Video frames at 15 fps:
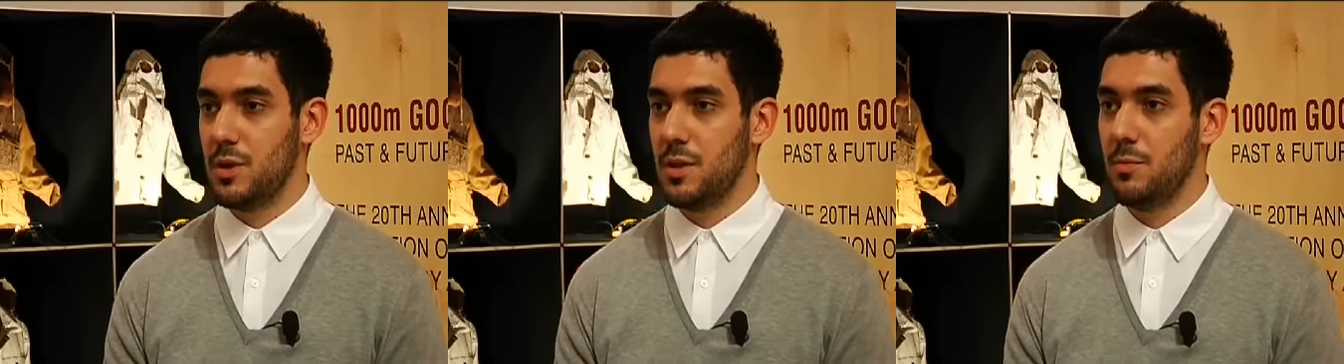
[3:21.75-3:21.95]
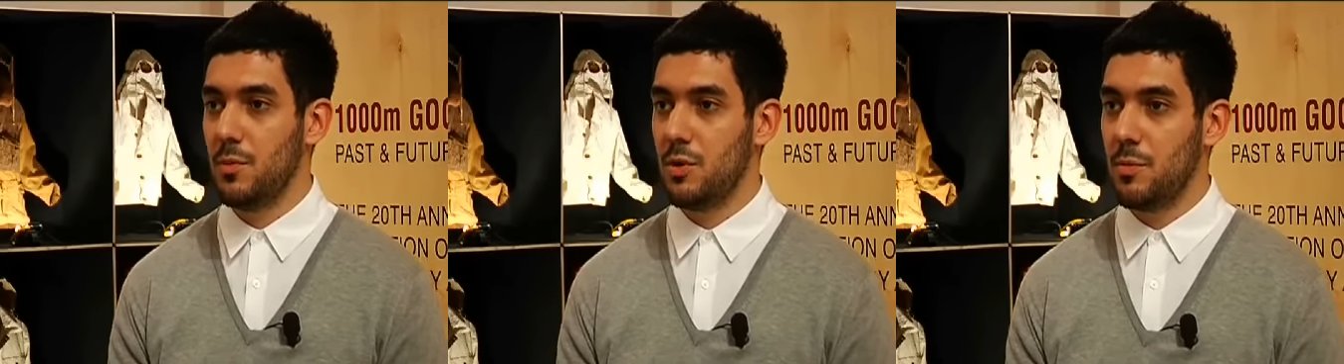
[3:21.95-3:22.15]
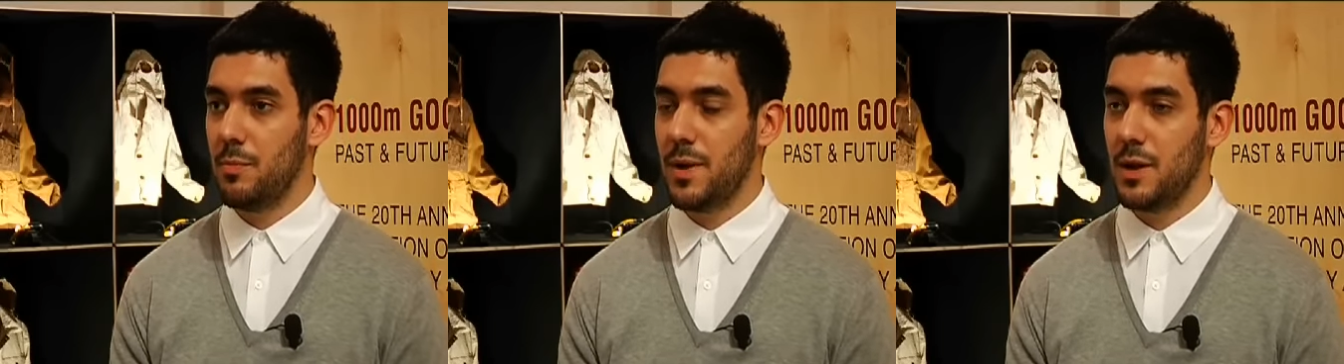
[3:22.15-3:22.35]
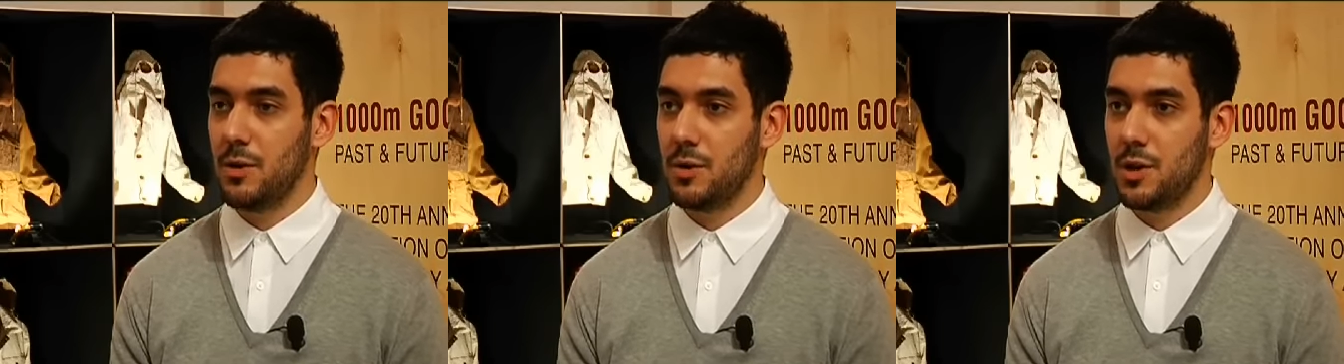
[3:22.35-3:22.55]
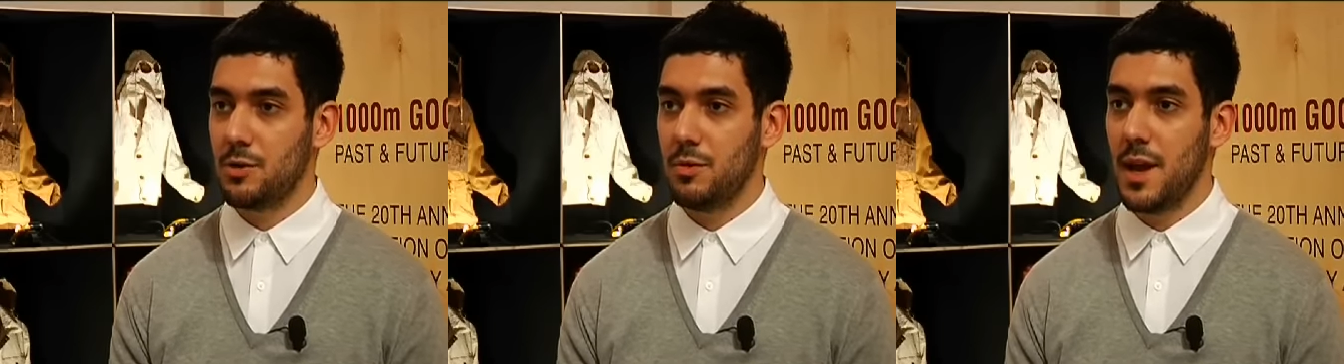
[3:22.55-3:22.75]
more
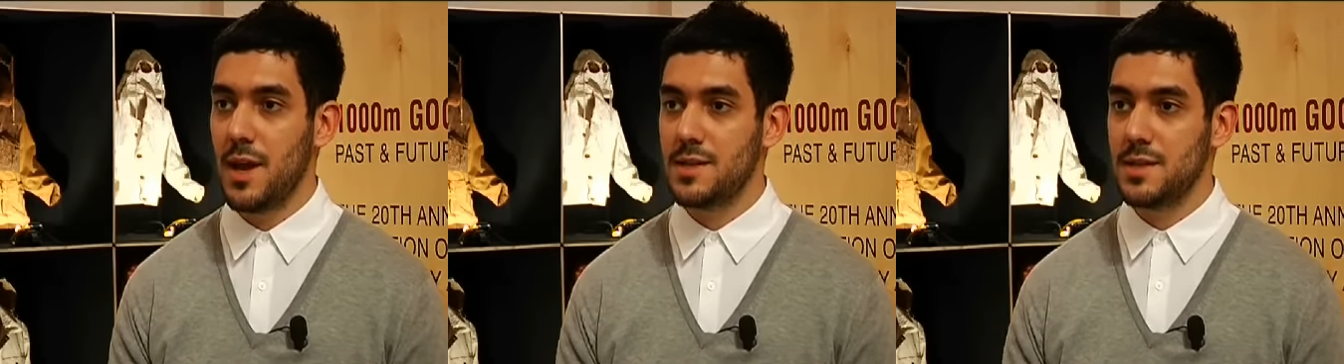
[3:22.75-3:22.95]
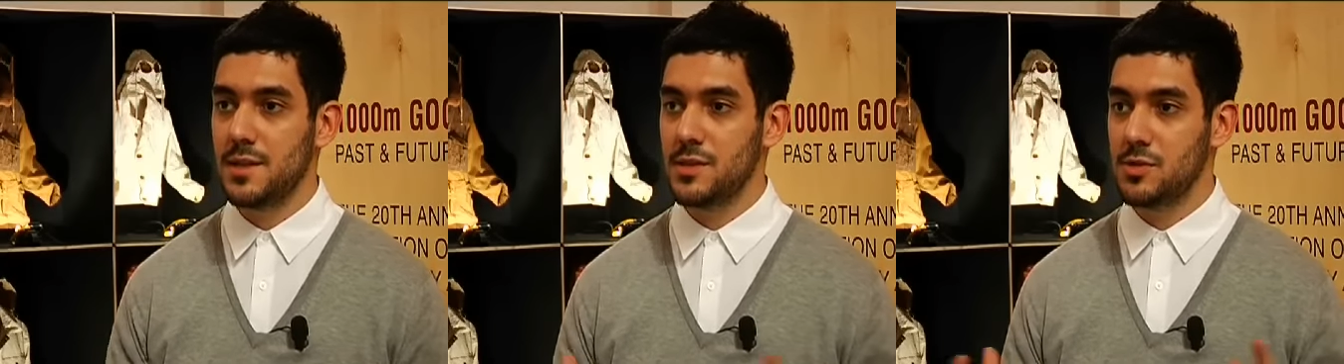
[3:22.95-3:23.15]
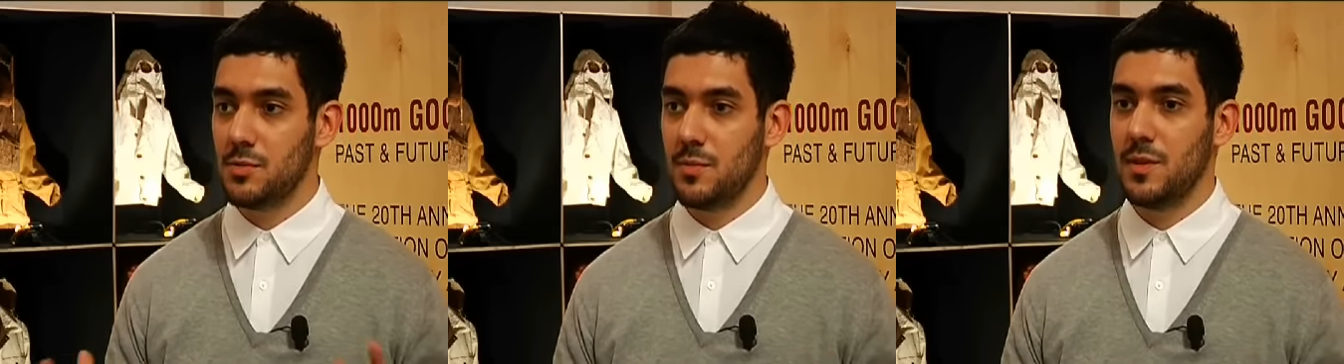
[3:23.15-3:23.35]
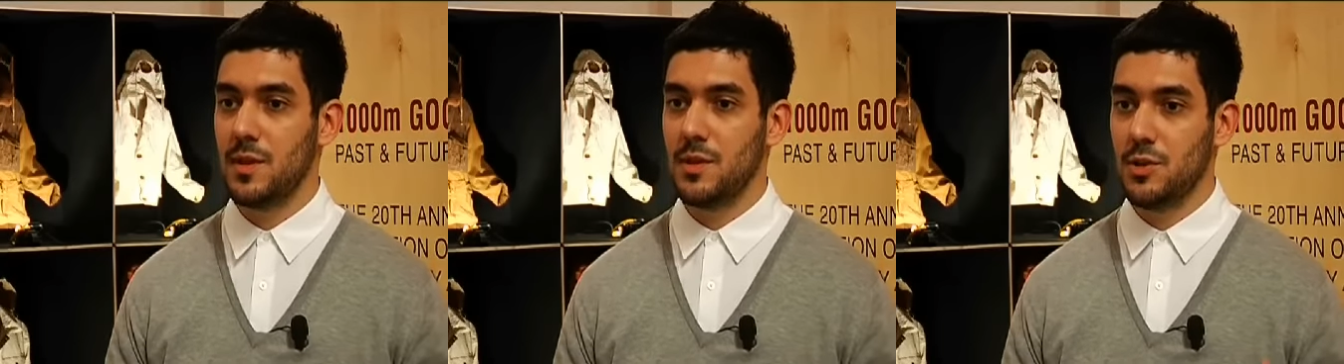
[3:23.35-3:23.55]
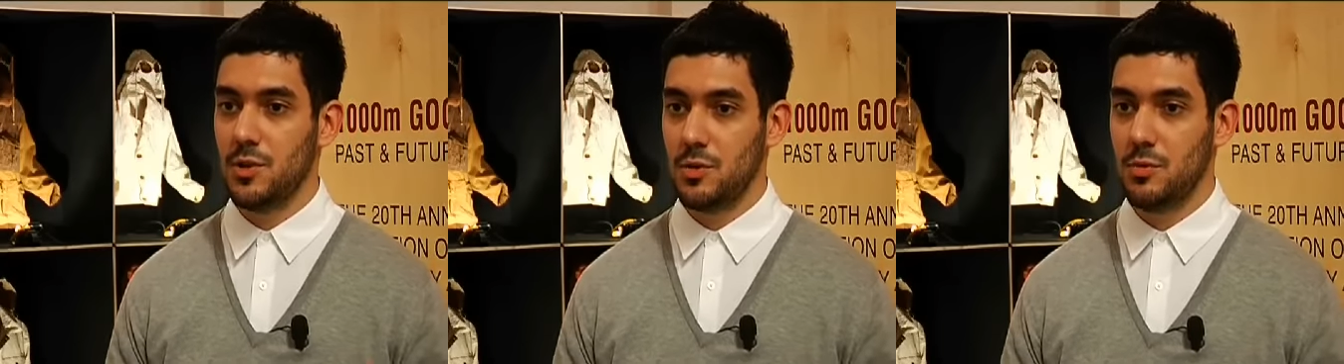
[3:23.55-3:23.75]
about creating
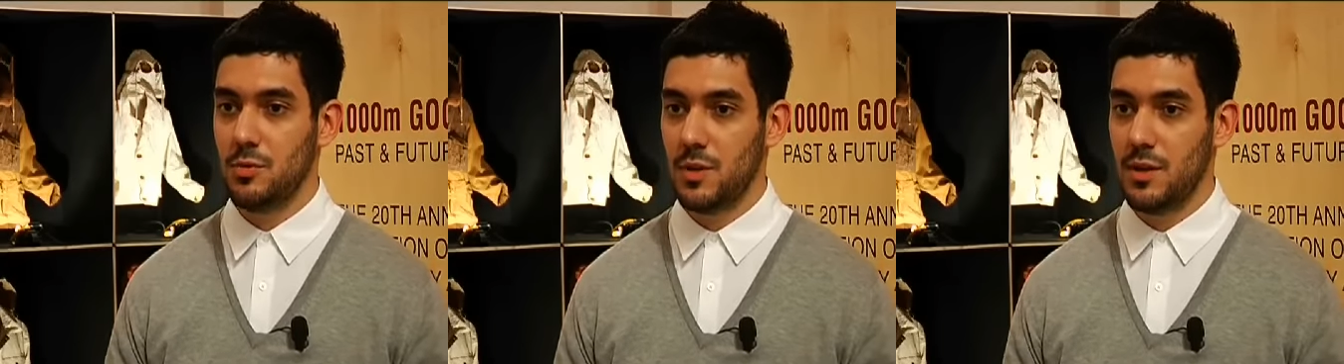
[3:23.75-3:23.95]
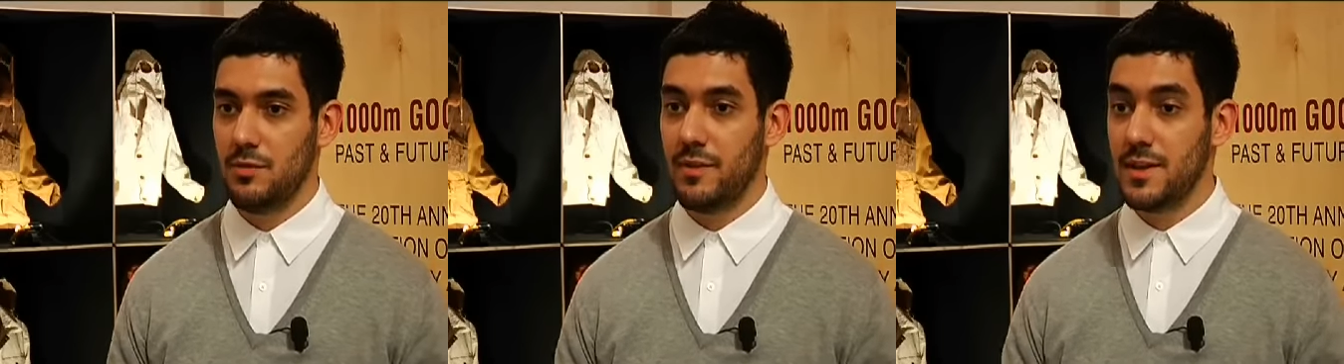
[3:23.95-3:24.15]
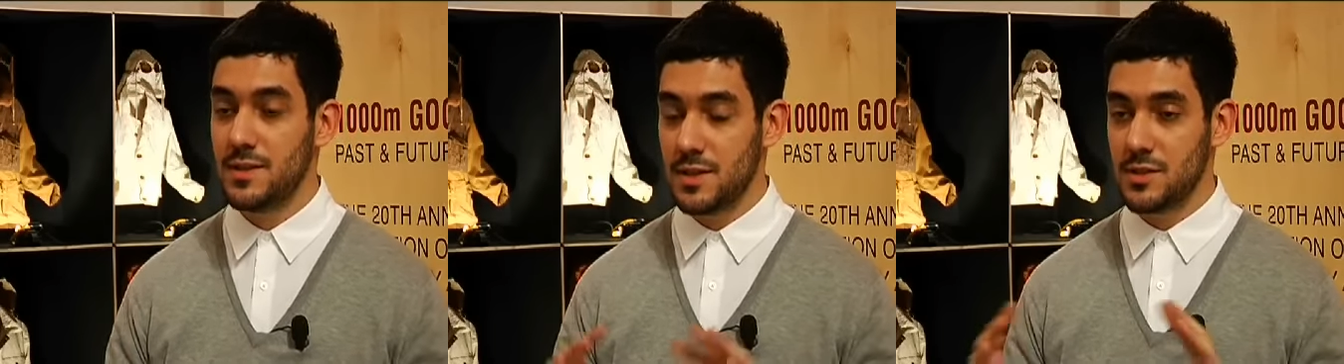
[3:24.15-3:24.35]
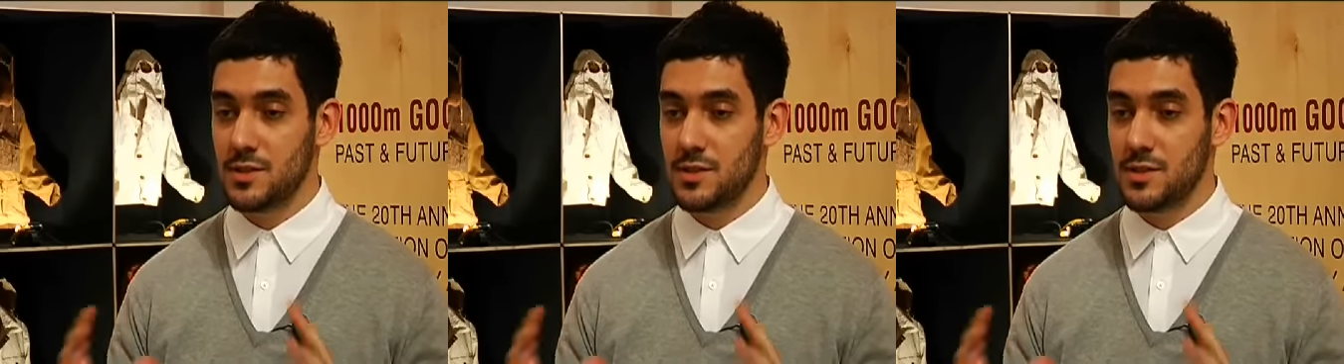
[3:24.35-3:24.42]
something new, inventing